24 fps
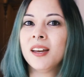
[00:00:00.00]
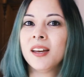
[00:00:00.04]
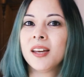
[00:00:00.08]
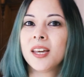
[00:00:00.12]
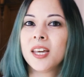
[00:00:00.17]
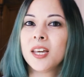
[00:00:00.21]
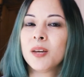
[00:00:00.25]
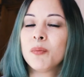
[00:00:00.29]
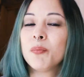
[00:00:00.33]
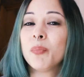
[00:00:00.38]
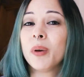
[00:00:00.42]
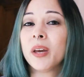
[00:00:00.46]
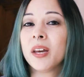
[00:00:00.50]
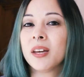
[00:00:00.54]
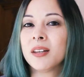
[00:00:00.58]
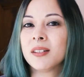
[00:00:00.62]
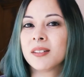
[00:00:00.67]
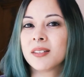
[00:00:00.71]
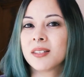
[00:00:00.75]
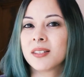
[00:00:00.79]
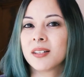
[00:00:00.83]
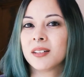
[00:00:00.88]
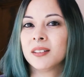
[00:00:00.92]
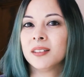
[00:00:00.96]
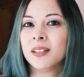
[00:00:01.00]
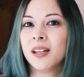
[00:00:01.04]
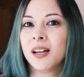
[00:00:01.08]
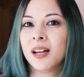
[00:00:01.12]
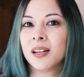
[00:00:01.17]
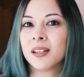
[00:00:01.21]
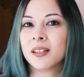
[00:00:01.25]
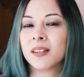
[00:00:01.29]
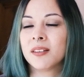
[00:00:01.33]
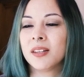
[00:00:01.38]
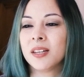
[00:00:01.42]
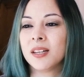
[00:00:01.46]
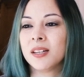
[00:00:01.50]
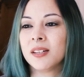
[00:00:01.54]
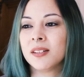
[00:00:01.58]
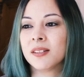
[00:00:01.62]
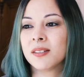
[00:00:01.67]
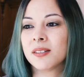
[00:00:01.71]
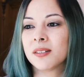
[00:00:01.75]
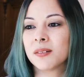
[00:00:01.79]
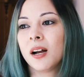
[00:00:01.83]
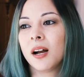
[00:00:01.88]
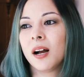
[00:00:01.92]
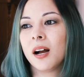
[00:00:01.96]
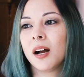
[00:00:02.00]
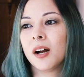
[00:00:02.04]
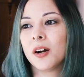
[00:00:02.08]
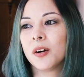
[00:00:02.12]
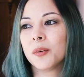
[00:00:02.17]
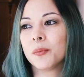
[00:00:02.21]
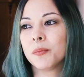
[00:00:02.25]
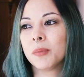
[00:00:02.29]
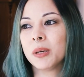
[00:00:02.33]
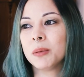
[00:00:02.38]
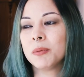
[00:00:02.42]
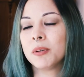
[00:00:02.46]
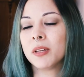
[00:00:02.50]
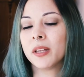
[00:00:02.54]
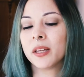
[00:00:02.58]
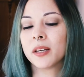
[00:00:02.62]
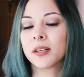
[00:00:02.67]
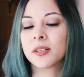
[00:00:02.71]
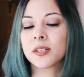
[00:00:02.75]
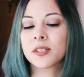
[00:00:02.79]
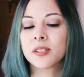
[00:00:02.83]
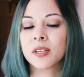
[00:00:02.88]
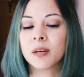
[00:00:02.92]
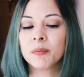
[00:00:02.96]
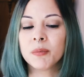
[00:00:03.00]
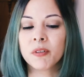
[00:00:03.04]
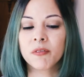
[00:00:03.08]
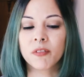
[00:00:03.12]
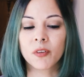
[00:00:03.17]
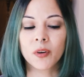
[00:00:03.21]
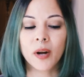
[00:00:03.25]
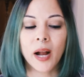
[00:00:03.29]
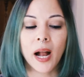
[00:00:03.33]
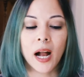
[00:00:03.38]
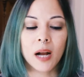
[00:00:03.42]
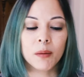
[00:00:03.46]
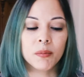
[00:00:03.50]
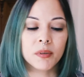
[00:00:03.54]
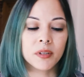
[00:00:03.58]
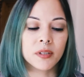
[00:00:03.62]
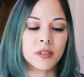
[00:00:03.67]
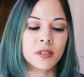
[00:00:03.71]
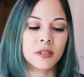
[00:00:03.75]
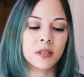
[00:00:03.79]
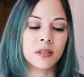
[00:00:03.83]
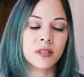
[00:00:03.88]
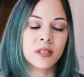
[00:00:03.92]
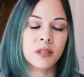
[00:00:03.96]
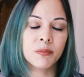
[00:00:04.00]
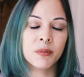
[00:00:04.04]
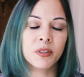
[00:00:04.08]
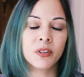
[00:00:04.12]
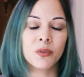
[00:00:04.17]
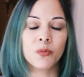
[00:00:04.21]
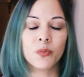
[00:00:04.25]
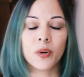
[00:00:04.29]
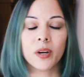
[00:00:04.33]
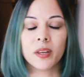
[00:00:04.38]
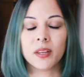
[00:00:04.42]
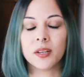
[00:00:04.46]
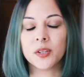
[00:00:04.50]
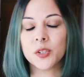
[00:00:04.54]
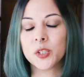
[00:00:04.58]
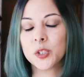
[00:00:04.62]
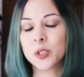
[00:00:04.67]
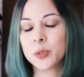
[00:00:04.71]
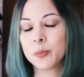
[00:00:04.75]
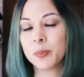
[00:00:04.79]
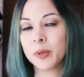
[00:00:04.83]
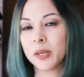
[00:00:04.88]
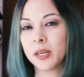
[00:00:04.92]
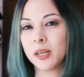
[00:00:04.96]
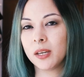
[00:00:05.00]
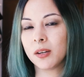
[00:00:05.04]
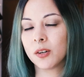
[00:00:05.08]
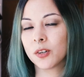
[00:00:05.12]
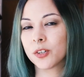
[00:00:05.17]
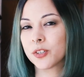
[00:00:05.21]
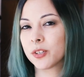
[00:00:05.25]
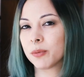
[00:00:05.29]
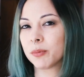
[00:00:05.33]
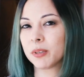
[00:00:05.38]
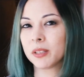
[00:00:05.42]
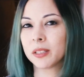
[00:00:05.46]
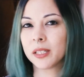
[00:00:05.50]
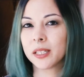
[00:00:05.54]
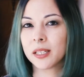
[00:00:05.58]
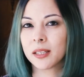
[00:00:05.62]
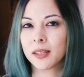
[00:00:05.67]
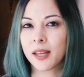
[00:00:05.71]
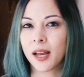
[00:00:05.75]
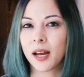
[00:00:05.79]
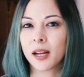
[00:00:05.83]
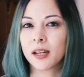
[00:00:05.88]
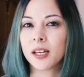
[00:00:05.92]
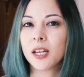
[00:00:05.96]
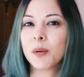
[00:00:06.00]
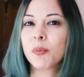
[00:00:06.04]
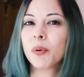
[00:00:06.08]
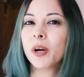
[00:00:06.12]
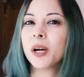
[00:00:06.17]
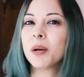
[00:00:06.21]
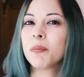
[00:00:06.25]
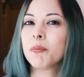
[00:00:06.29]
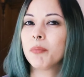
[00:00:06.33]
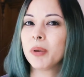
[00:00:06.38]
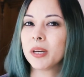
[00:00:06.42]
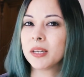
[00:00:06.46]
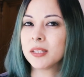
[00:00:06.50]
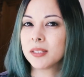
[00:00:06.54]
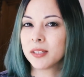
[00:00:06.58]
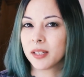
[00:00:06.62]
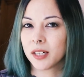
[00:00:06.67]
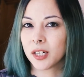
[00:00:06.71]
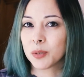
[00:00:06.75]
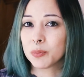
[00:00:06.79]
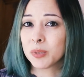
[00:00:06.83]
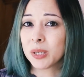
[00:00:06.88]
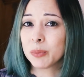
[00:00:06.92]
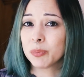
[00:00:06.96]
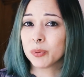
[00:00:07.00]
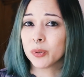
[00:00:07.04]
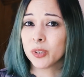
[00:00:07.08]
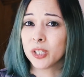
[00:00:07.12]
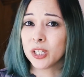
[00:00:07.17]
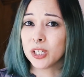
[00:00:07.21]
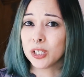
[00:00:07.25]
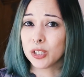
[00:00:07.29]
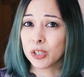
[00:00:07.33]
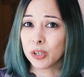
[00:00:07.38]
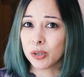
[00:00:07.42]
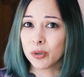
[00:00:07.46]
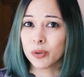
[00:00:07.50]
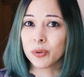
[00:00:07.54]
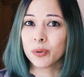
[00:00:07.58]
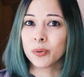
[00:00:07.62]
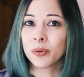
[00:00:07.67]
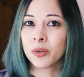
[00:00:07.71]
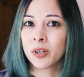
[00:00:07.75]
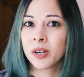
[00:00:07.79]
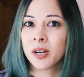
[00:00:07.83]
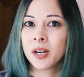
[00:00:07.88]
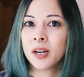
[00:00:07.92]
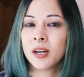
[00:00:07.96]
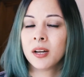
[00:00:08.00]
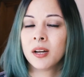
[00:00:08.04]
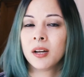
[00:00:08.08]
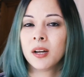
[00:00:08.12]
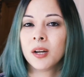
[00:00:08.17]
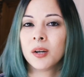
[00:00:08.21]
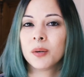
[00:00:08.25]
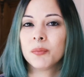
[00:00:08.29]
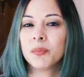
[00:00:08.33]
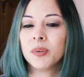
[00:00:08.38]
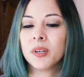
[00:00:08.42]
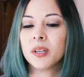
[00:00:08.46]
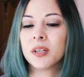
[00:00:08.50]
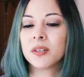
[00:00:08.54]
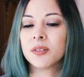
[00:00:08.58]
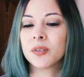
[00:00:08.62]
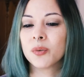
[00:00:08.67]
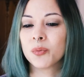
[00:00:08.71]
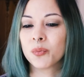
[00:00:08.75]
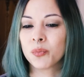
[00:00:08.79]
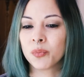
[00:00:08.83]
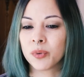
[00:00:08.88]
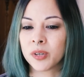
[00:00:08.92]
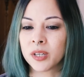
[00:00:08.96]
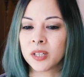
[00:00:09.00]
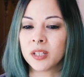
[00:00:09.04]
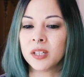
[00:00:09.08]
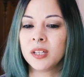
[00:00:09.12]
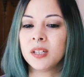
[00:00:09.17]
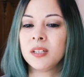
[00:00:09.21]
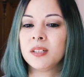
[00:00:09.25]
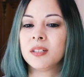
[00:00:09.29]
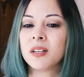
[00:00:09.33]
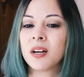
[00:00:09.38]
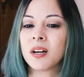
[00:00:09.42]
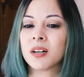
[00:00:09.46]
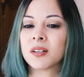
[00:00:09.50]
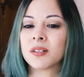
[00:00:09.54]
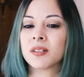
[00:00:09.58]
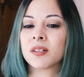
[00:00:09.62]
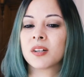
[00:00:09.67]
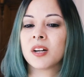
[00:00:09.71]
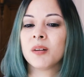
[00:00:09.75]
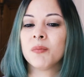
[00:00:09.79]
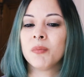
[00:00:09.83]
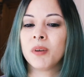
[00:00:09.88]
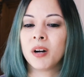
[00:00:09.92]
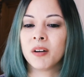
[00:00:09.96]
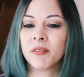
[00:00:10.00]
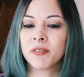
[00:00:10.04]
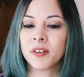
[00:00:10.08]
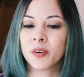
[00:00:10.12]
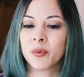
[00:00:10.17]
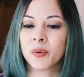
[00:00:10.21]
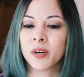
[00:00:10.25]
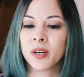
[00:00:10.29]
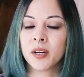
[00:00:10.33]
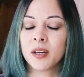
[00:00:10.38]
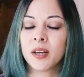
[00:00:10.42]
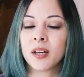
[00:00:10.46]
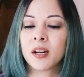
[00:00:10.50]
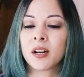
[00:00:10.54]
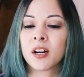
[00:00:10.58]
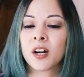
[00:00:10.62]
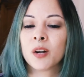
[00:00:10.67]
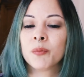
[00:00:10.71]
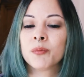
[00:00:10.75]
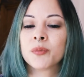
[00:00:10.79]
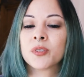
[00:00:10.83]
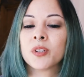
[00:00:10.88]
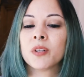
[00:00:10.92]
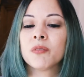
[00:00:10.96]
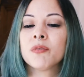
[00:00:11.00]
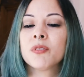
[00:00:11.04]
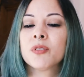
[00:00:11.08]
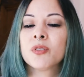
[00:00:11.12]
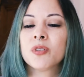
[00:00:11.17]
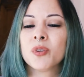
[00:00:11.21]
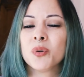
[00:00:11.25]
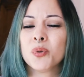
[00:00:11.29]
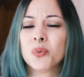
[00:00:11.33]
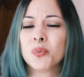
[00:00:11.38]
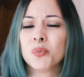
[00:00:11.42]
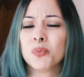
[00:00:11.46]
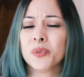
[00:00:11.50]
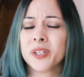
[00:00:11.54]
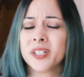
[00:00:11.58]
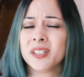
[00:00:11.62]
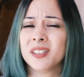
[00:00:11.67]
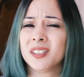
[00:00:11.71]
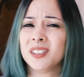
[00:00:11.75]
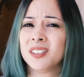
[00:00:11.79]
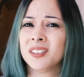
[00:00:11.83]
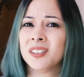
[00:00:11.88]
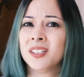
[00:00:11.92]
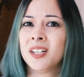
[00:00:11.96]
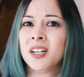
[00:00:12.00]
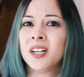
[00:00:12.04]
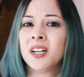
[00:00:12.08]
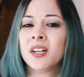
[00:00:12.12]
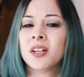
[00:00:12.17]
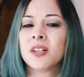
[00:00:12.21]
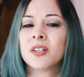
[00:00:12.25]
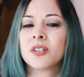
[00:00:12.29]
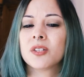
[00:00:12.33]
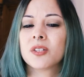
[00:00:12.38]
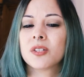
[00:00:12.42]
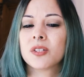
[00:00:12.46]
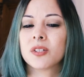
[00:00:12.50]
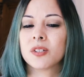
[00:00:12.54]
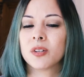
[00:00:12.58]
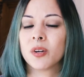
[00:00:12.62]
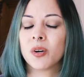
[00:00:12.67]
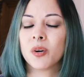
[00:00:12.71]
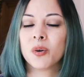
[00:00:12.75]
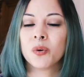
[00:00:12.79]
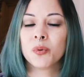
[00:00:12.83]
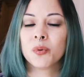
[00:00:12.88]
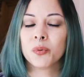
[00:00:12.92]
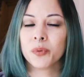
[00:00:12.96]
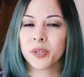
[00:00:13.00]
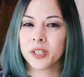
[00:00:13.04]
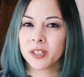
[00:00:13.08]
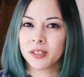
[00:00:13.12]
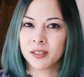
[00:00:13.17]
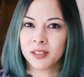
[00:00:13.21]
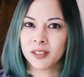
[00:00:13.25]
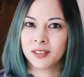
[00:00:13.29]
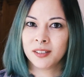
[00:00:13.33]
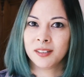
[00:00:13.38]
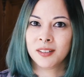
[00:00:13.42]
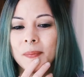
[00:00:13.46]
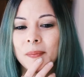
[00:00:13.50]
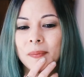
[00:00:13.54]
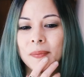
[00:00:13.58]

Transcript: he based a lot of these, um, maybe like some of their habits and some of the way they speak or something like that. He probably based that on people he knew, because it really does come off that way. It comes off so real, so real.